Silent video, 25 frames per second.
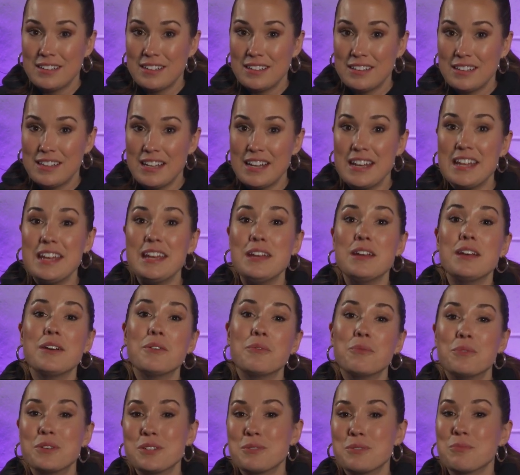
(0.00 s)
that he
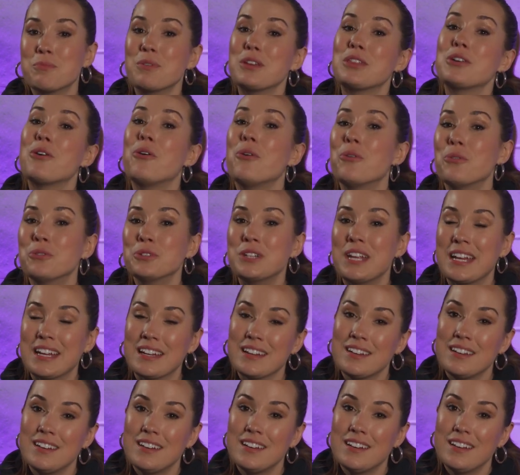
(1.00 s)
was withholding,
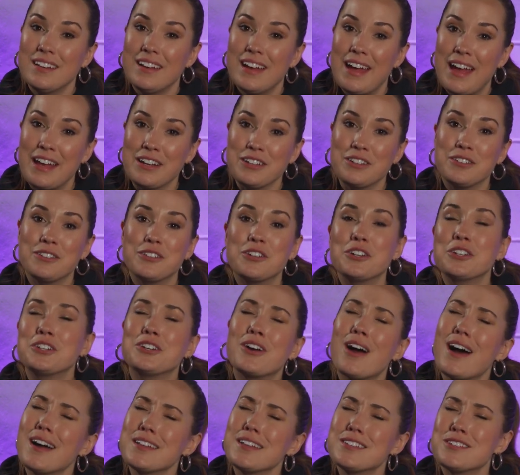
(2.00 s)
and good
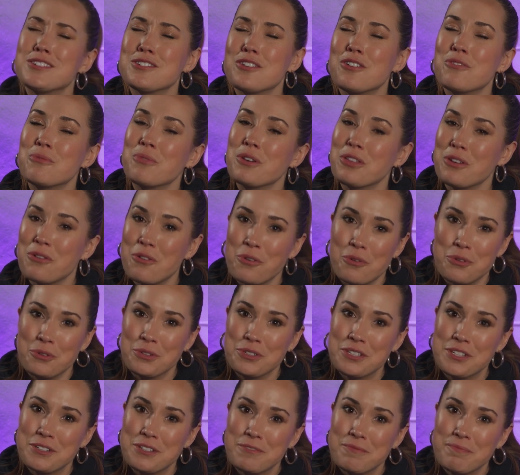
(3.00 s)
gods don't
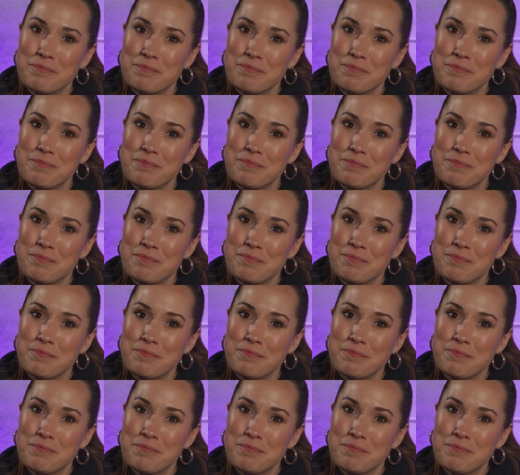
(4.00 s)
withhold.